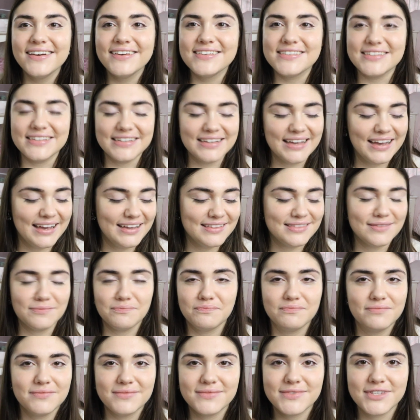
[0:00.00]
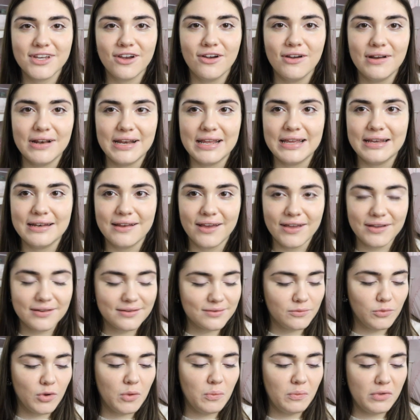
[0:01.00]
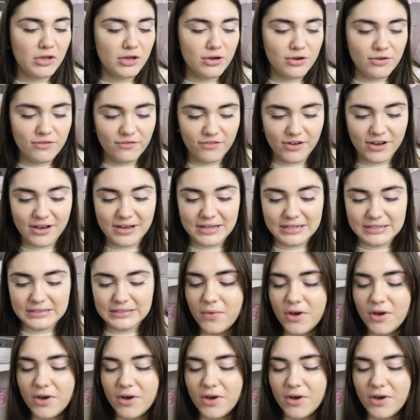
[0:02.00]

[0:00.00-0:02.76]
So yeah, totally like won me over.